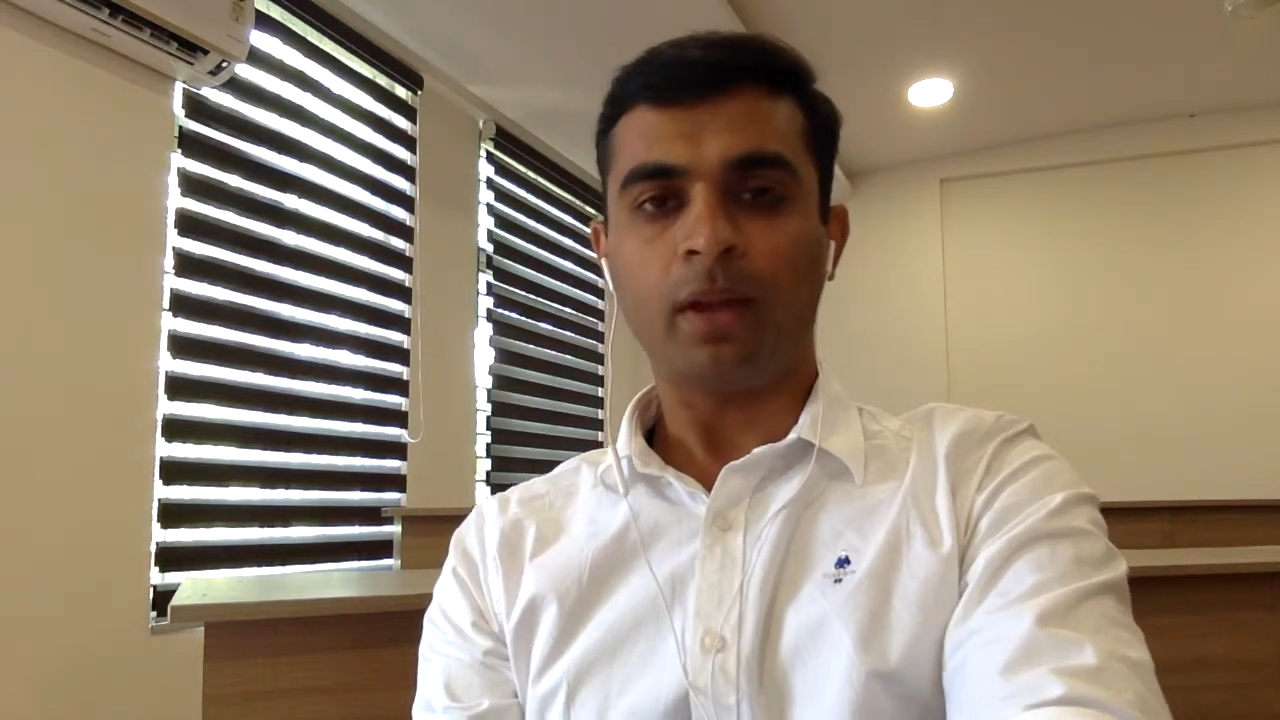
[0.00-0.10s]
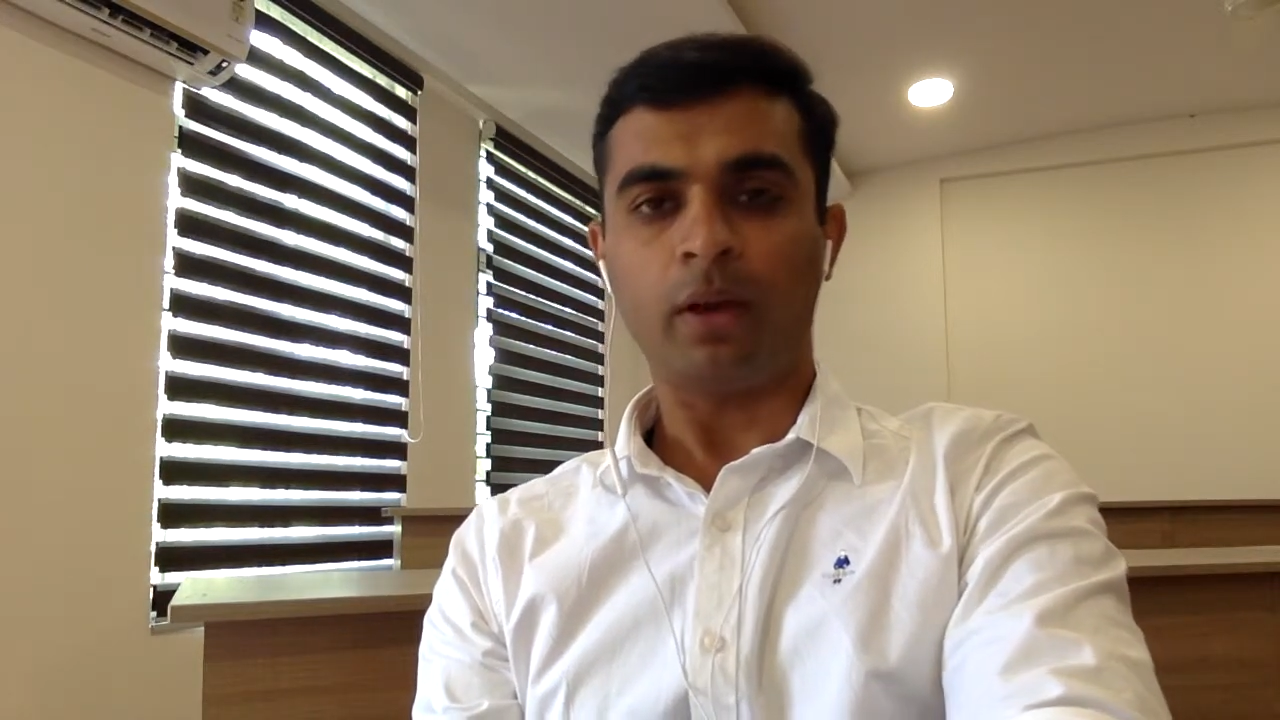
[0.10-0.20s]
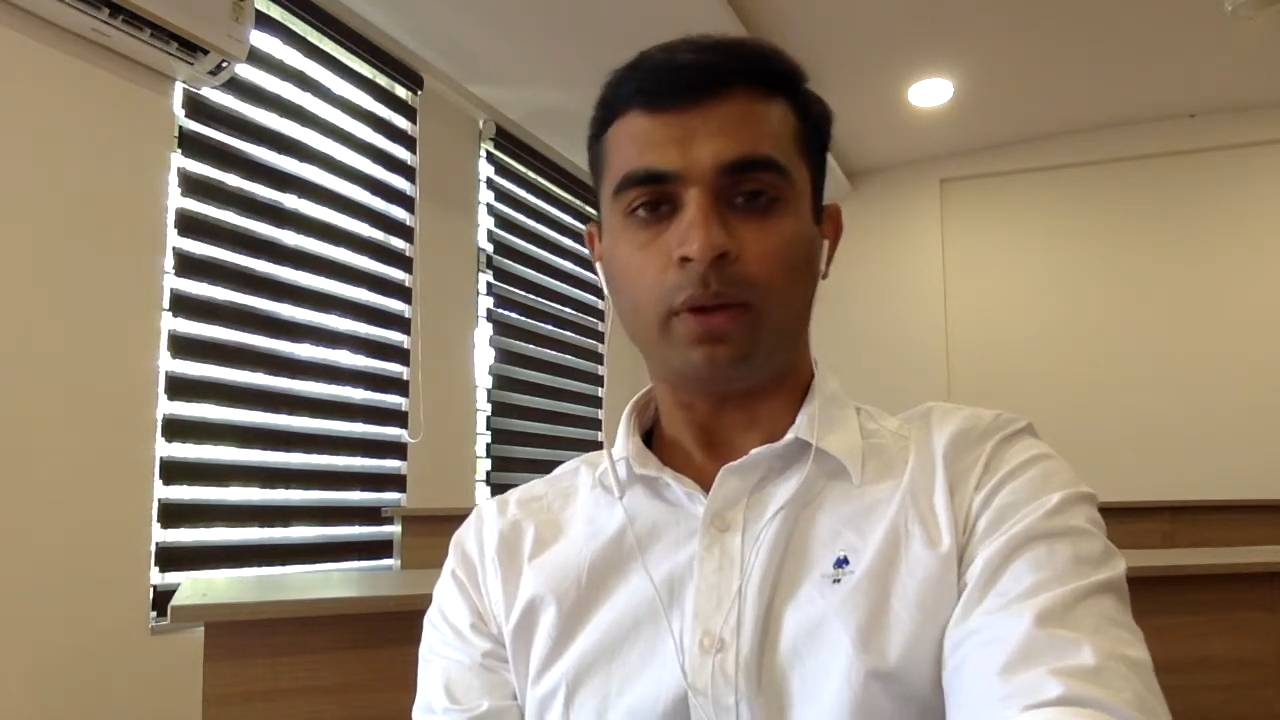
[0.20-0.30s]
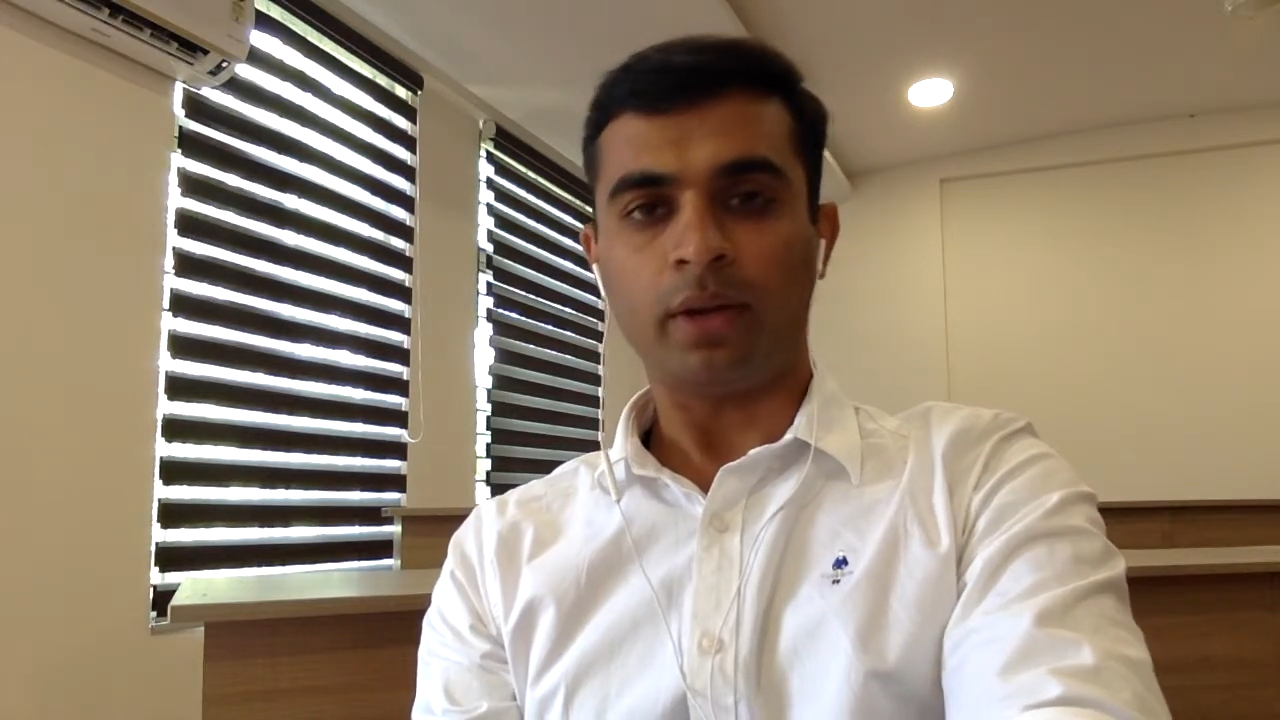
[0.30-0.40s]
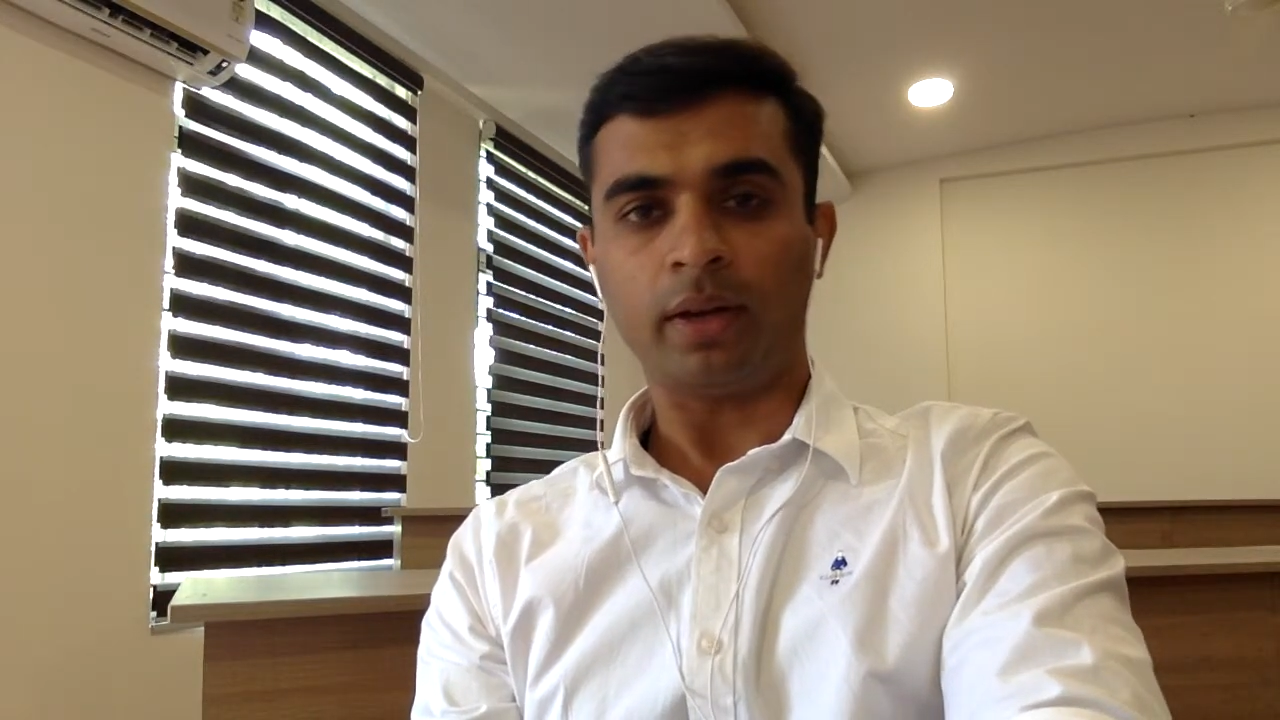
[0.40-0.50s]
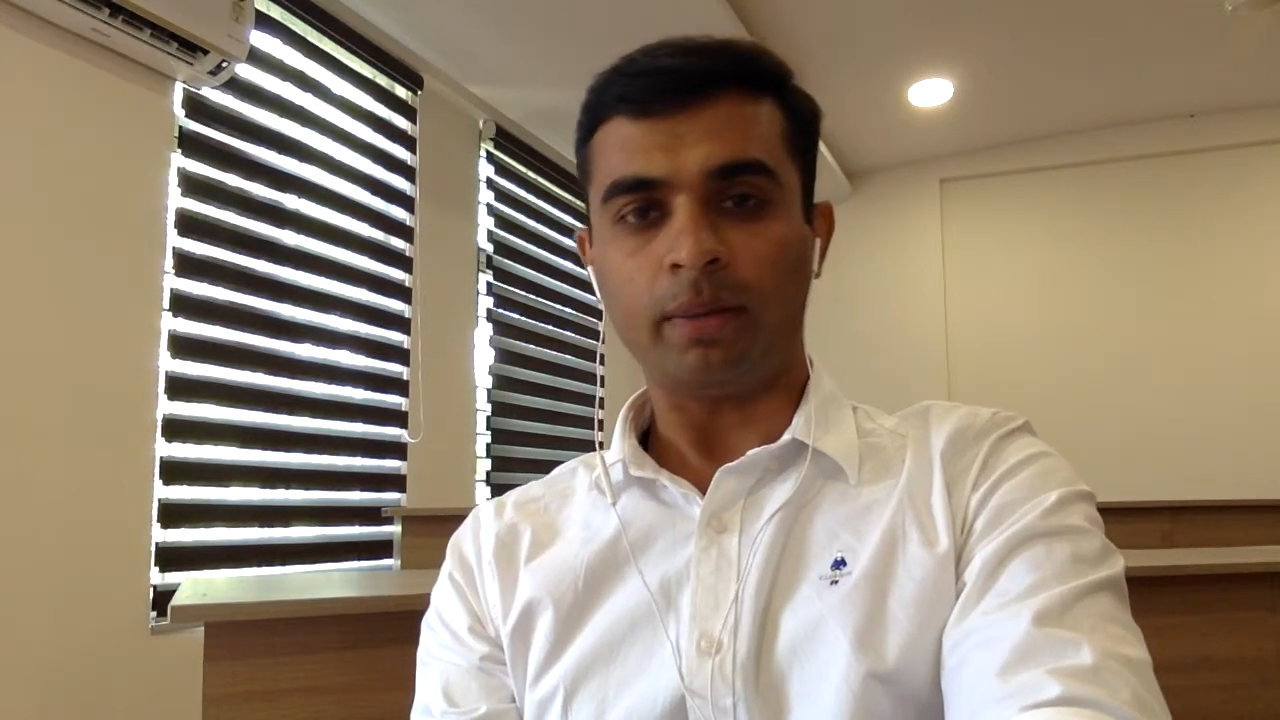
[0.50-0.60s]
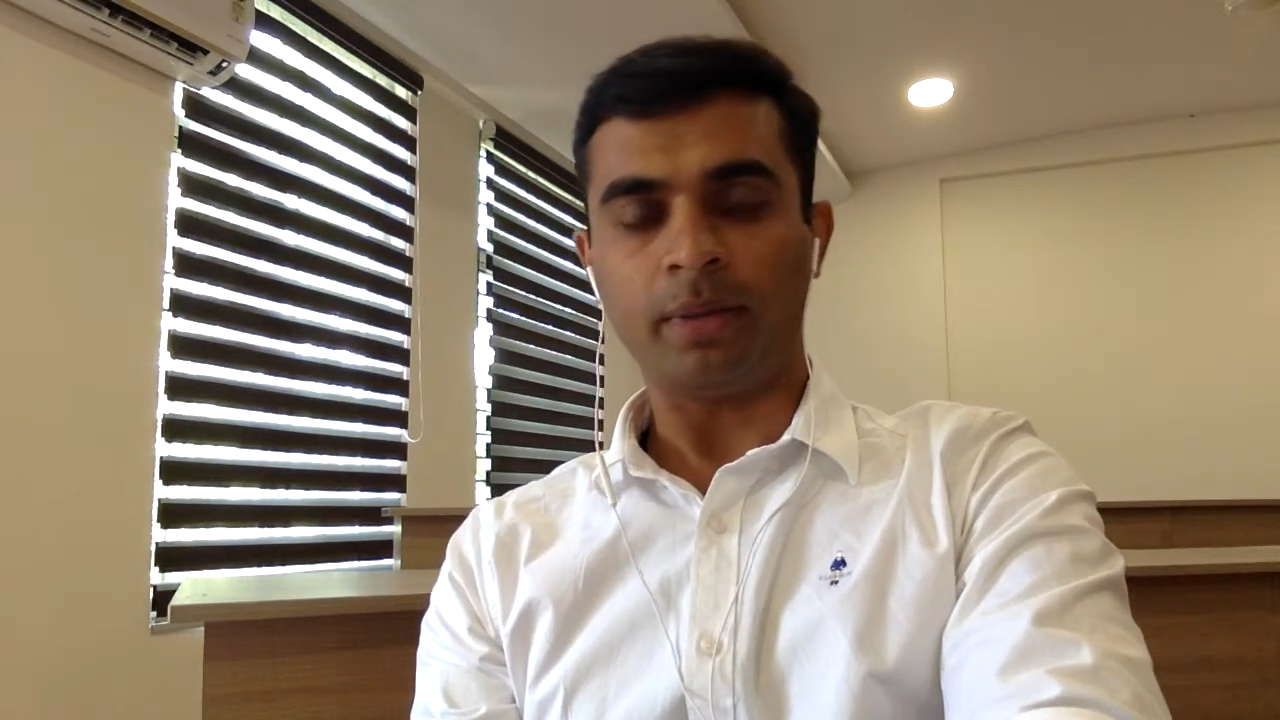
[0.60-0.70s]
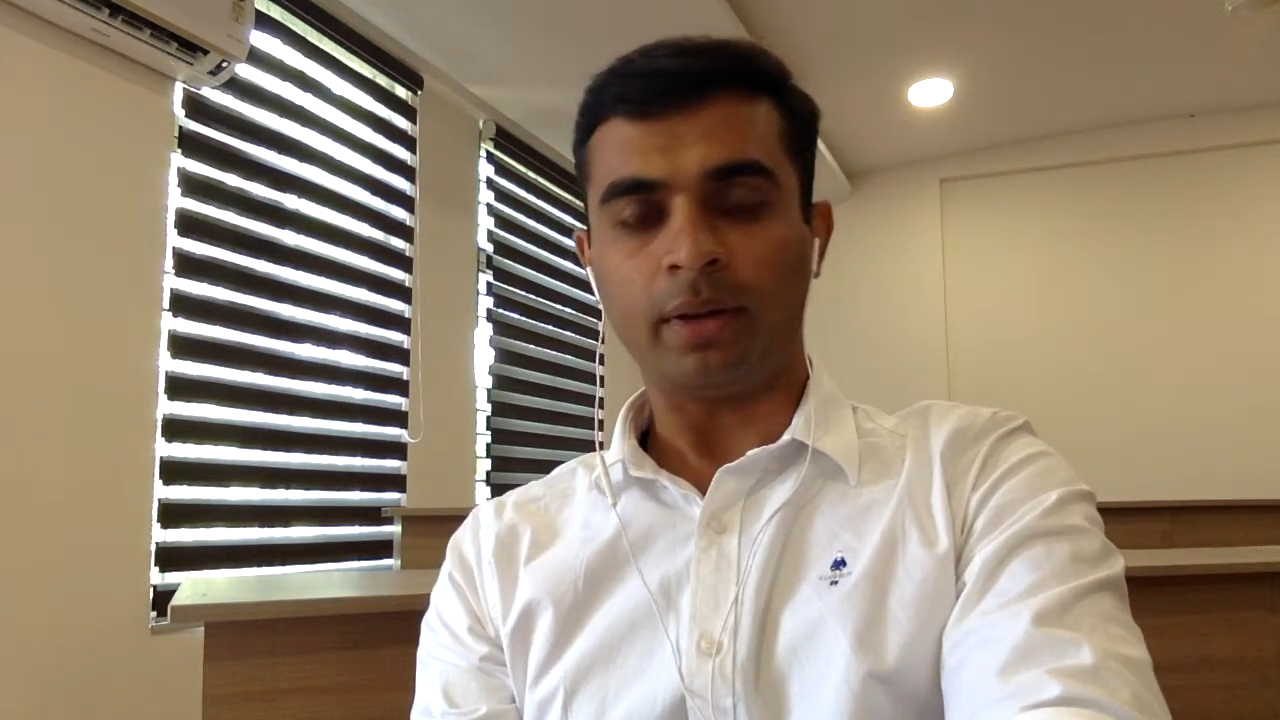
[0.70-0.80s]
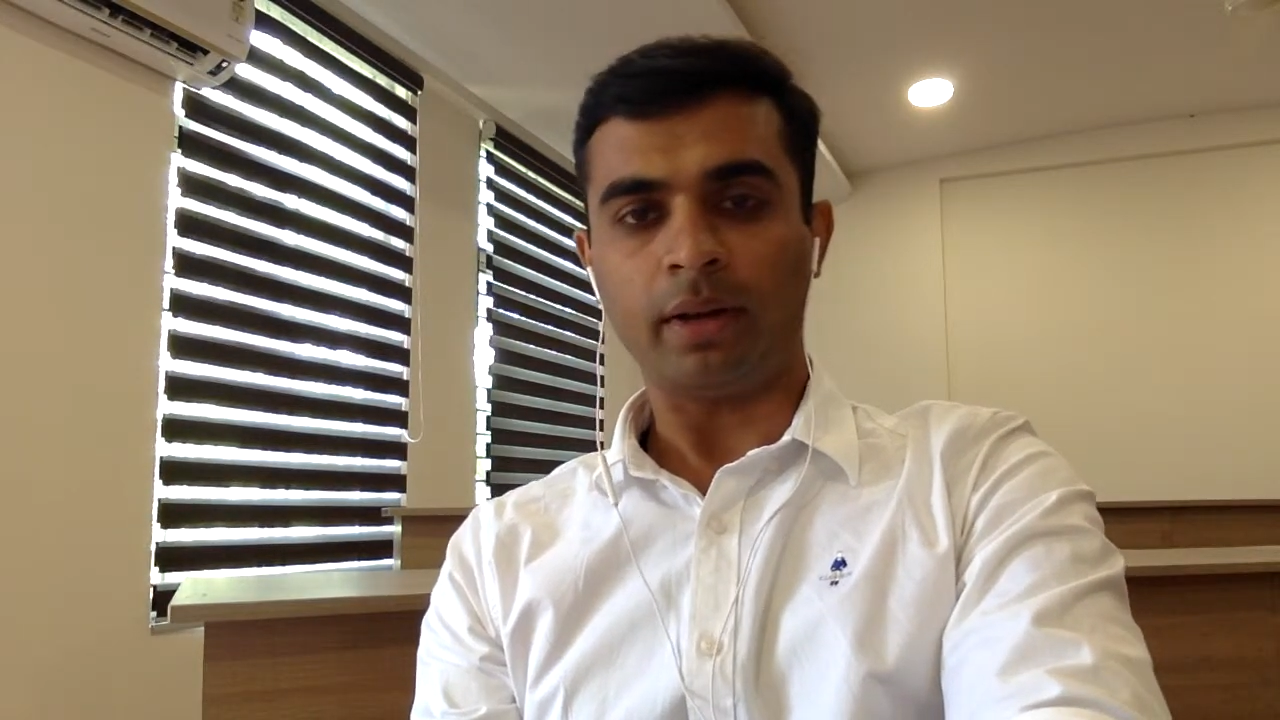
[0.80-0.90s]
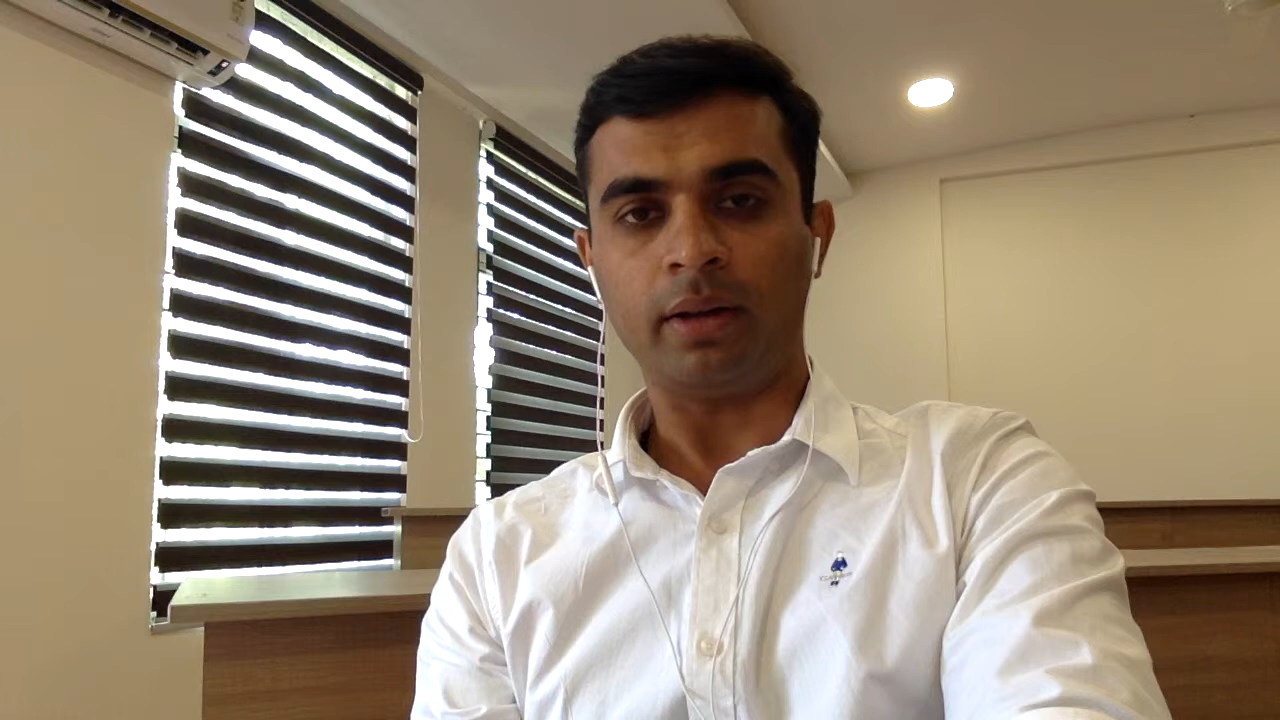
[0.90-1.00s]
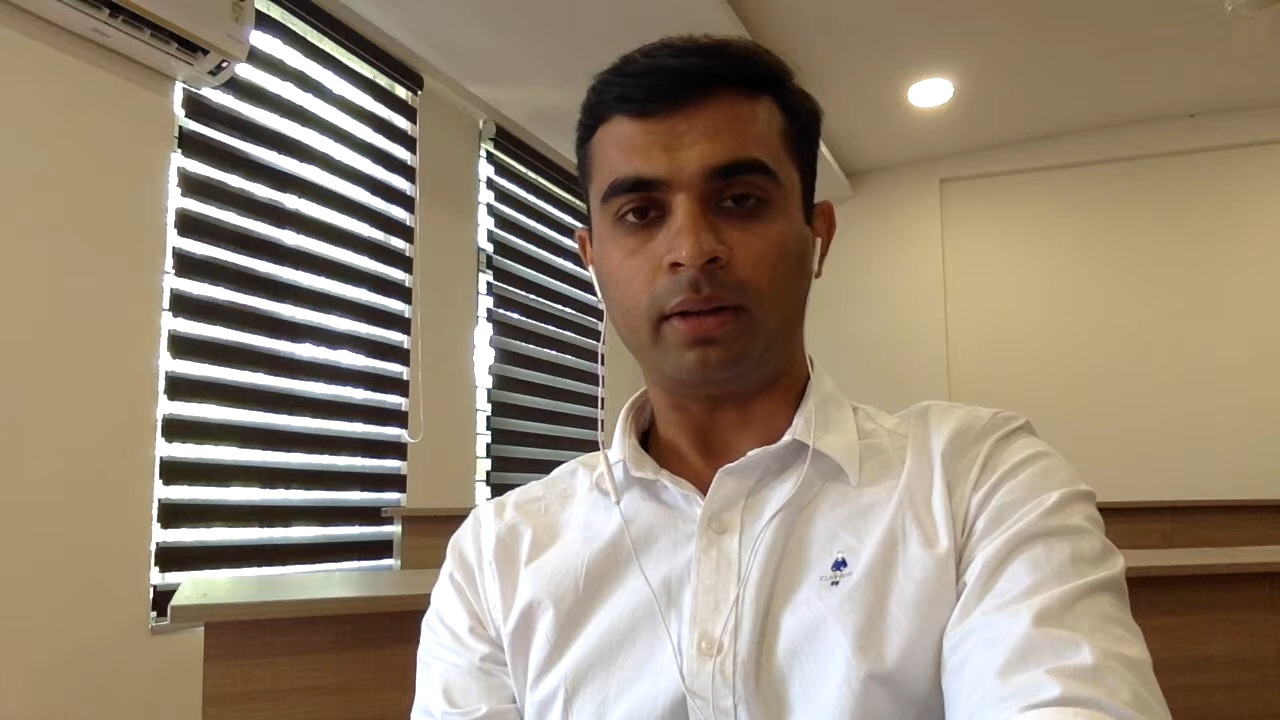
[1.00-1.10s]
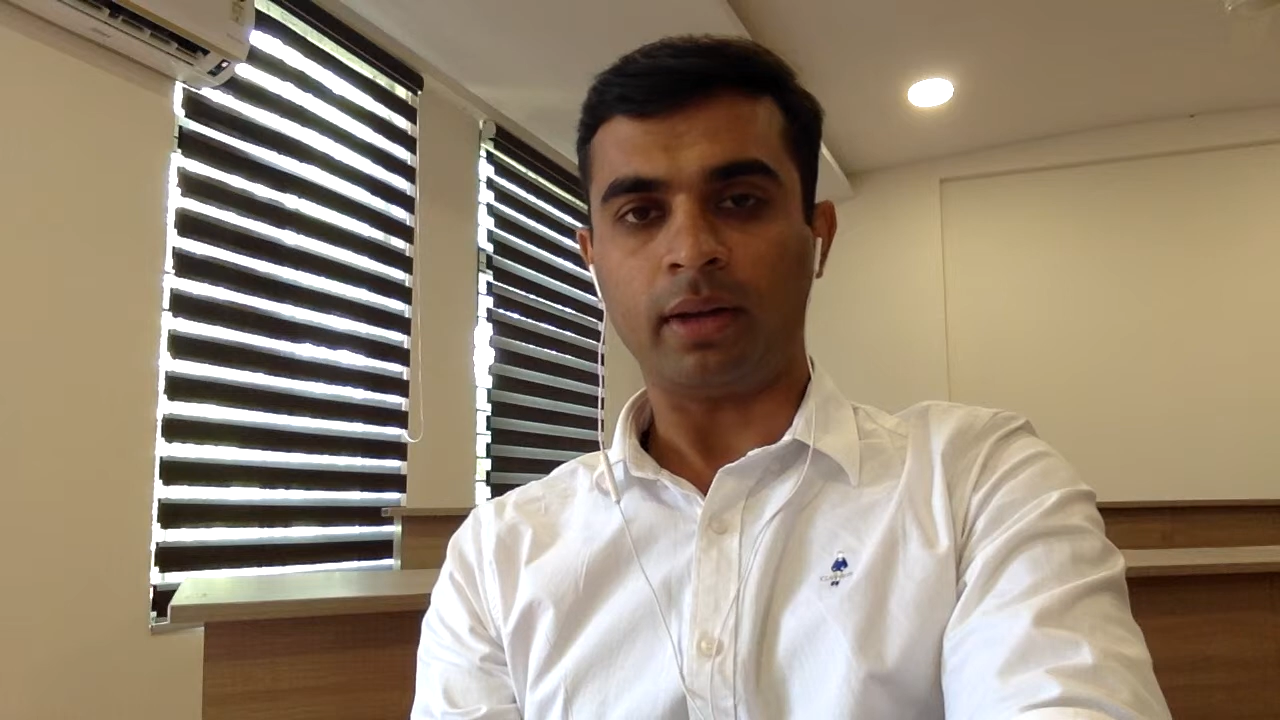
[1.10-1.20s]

How can I predict